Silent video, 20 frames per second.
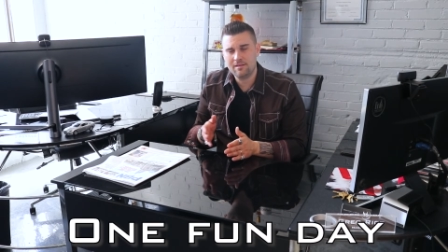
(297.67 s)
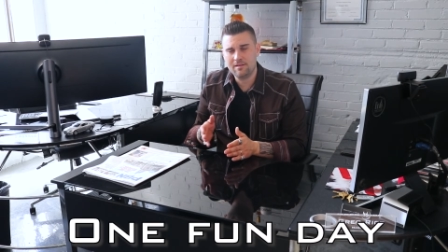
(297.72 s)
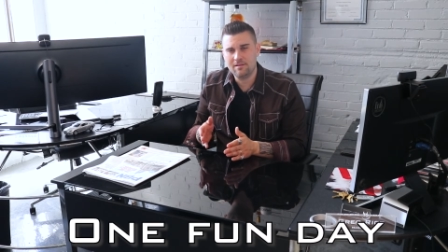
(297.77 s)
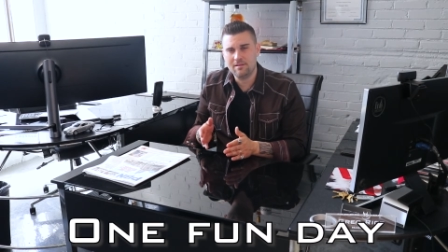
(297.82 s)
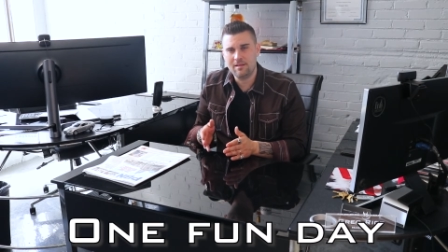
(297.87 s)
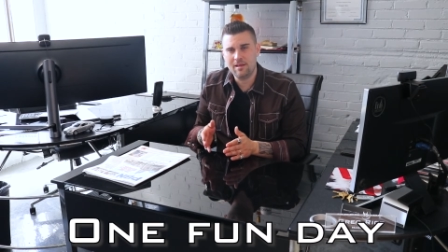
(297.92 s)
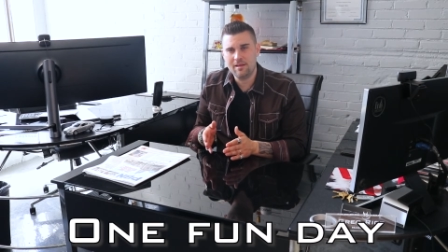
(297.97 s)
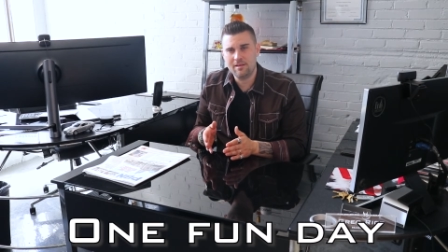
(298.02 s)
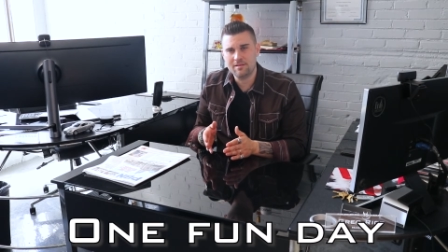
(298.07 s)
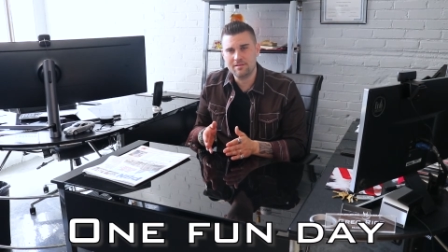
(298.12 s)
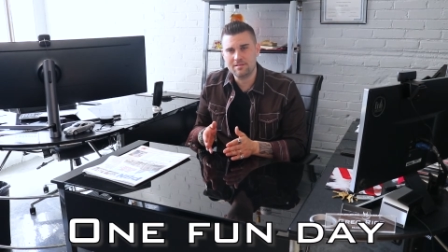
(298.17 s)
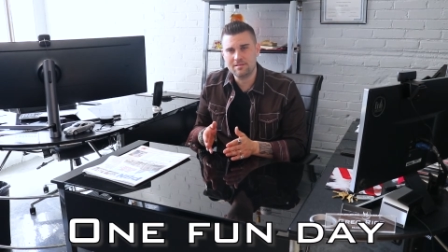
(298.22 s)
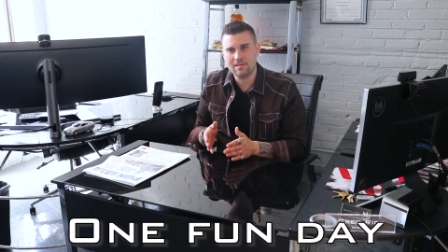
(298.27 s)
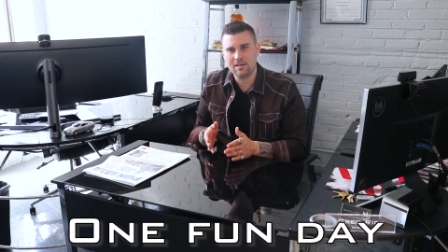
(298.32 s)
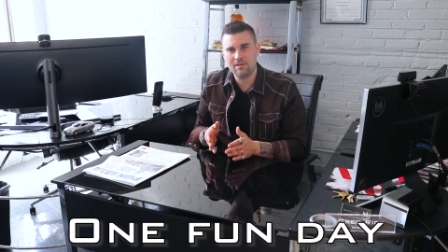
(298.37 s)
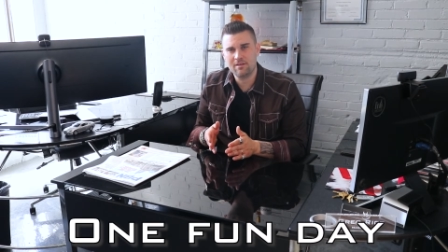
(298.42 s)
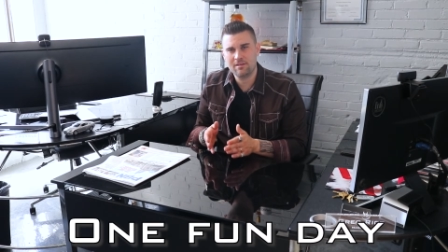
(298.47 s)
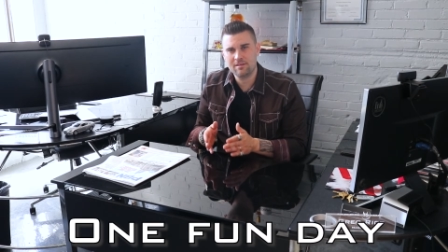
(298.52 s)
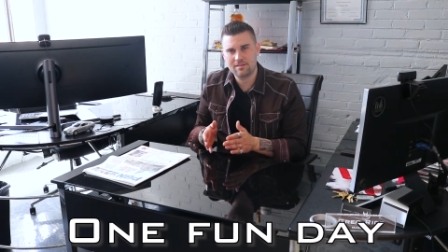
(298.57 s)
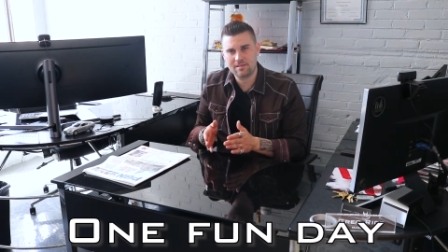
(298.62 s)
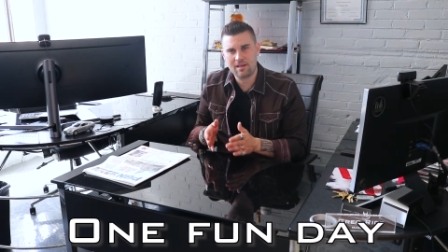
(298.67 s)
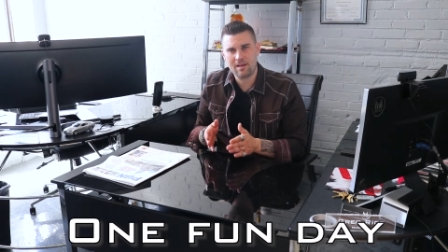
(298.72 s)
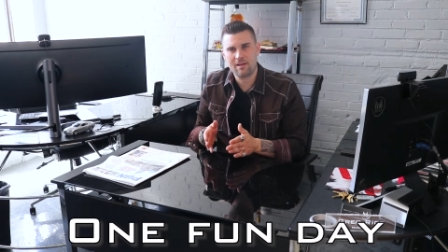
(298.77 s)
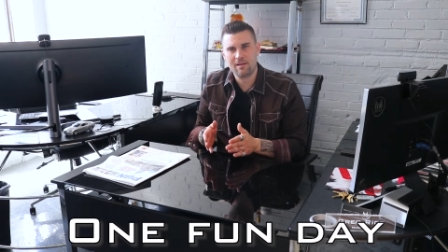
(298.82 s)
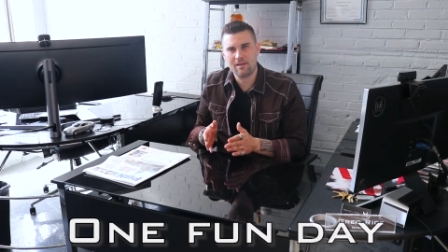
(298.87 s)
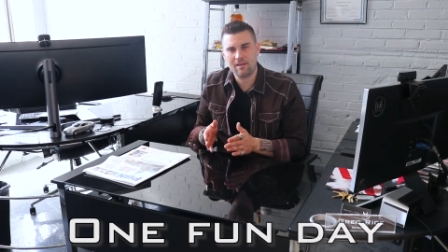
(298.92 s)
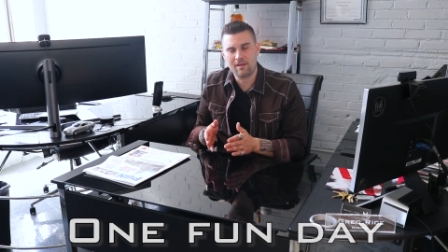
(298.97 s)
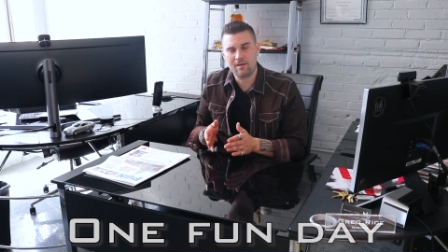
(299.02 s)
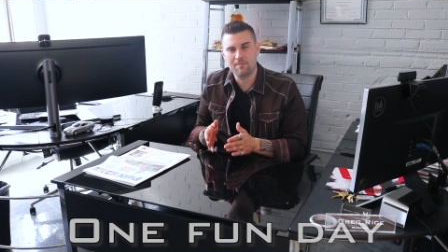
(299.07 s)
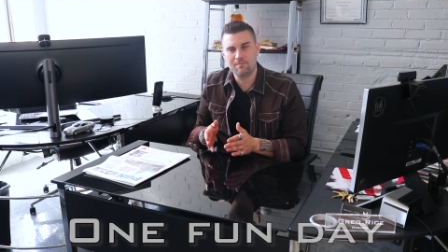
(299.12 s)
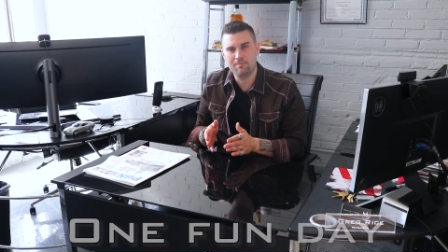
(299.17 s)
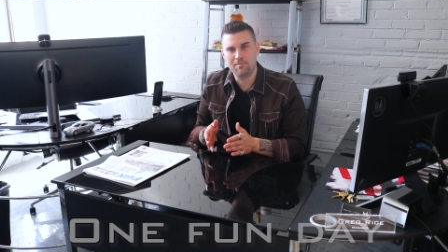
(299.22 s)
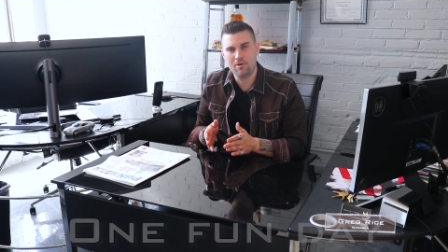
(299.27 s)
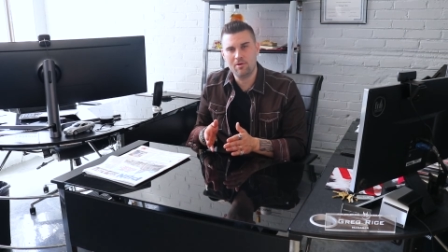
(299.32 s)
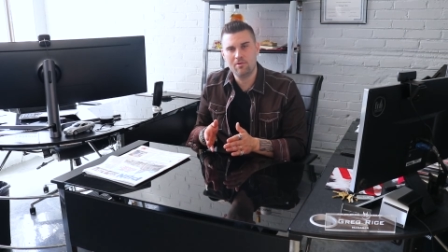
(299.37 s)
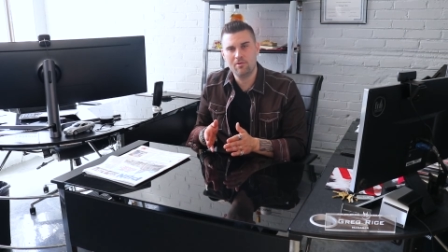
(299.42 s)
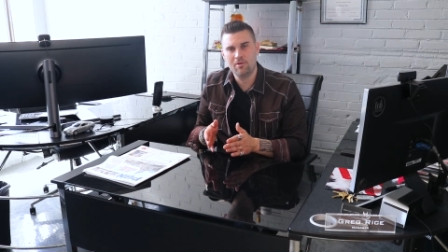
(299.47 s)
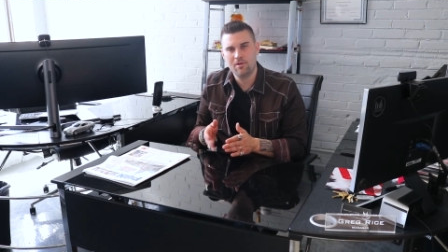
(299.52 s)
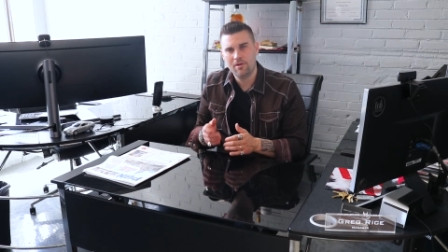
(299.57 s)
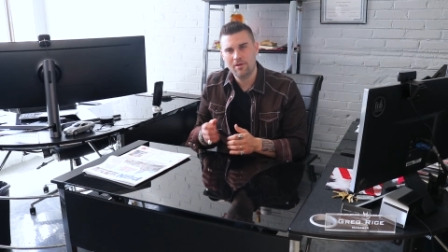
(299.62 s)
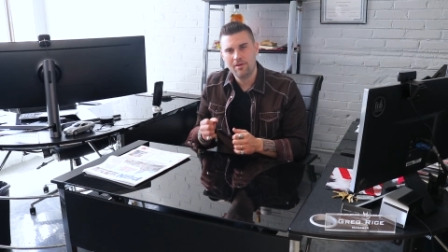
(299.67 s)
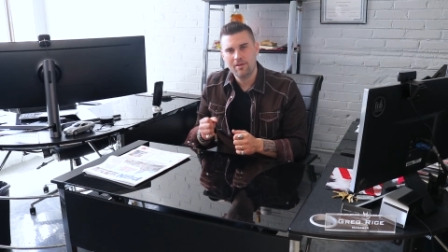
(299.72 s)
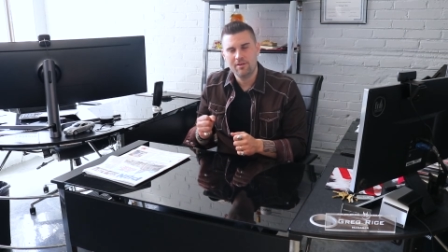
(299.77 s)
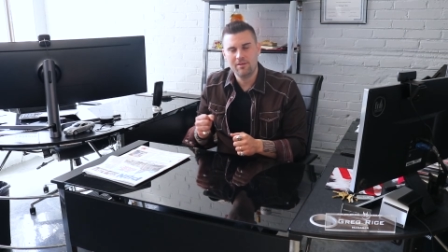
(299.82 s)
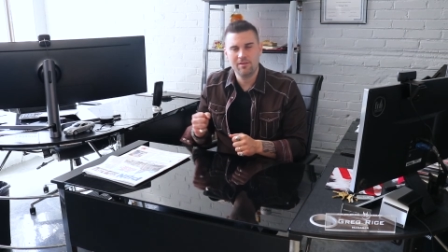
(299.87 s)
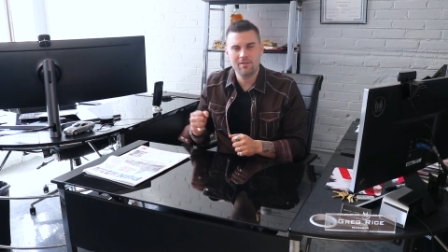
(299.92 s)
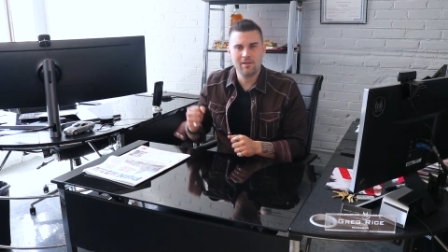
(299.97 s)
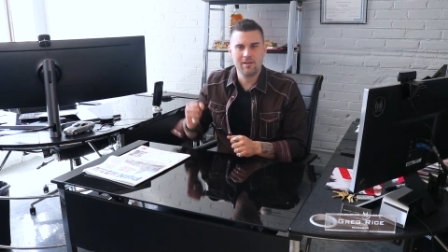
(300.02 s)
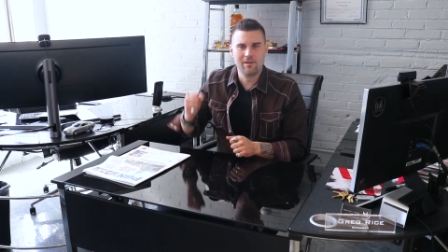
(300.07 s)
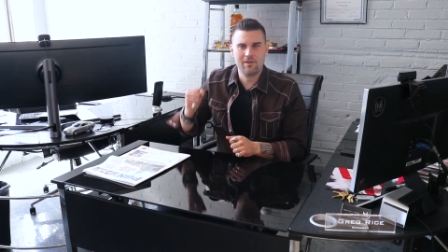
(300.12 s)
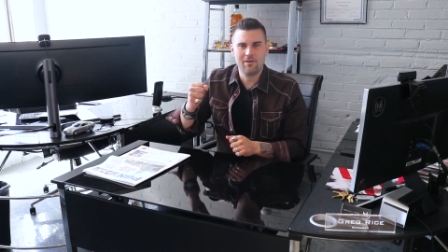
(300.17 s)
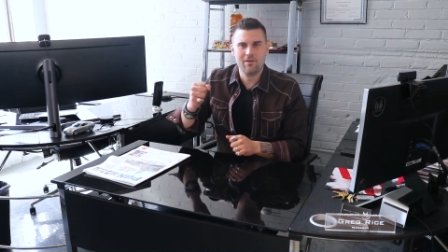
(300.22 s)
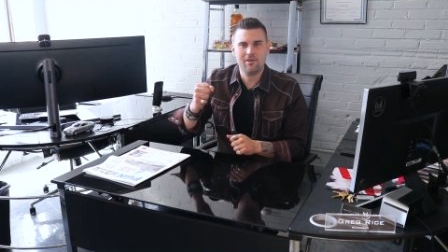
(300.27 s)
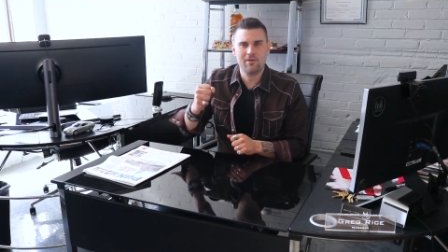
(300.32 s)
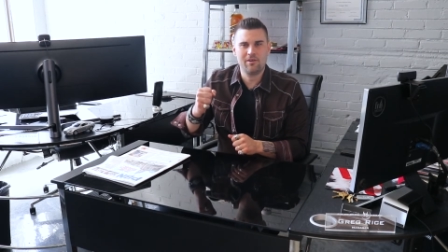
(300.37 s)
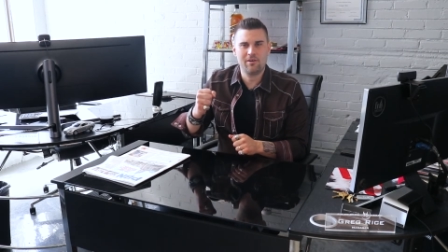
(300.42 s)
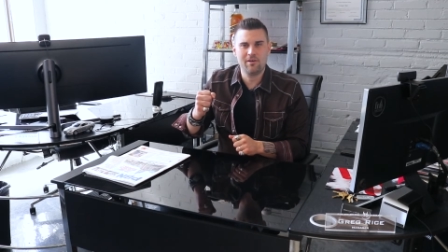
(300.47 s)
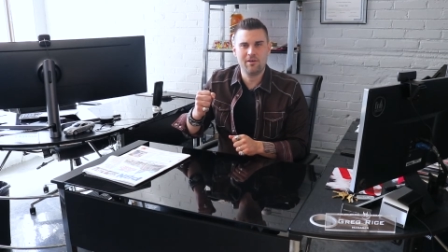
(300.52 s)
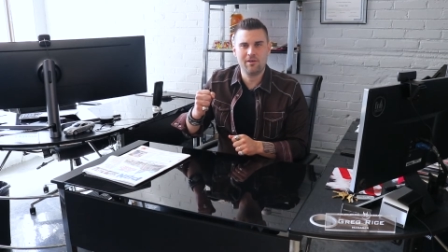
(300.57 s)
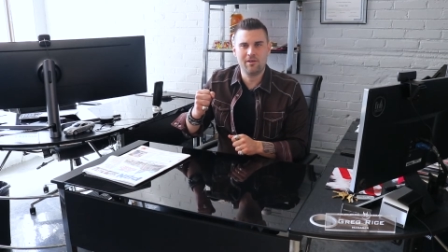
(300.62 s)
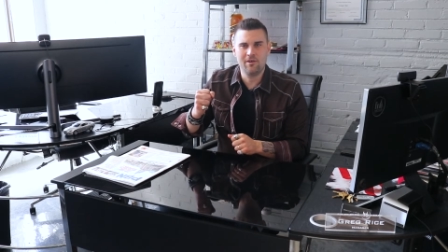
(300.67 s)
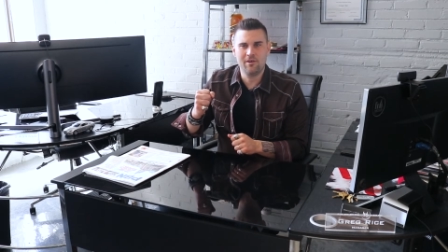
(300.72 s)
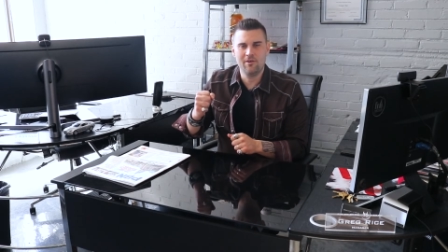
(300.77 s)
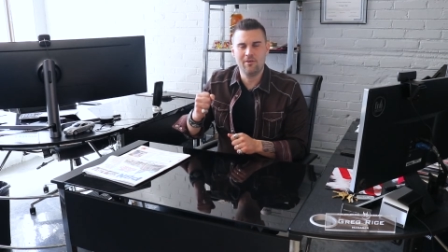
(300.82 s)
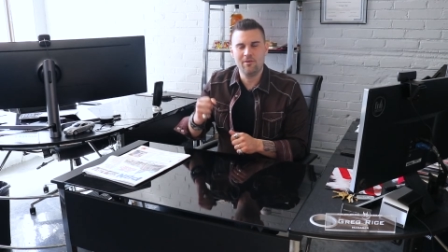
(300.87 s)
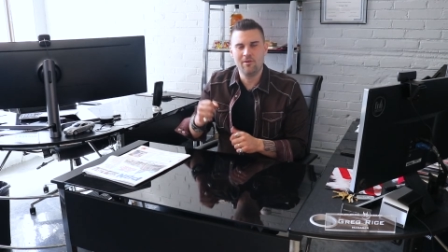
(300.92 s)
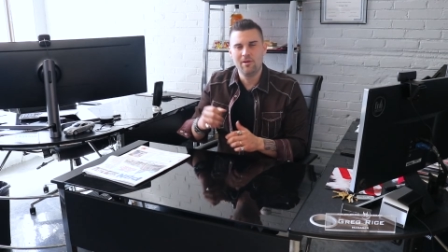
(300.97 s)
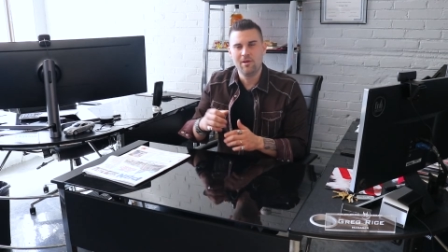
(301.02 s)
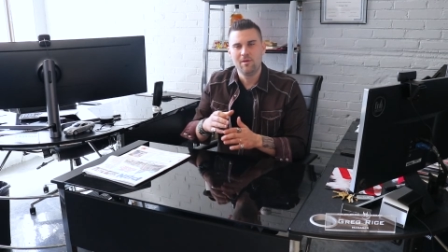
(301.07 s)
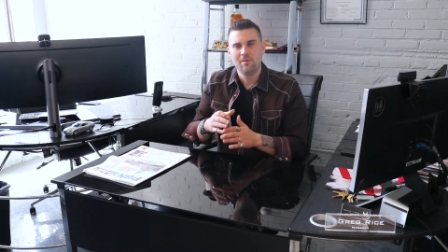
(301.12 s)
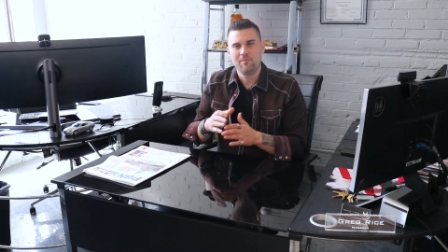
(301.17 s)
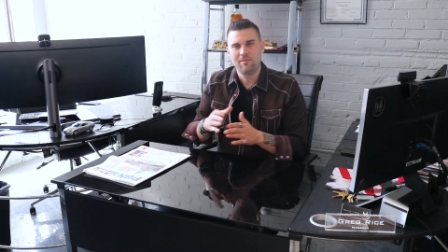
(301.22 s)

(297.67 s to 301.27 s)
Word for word: the day you sell it, it's kind of like a boat. You're like all gung ho.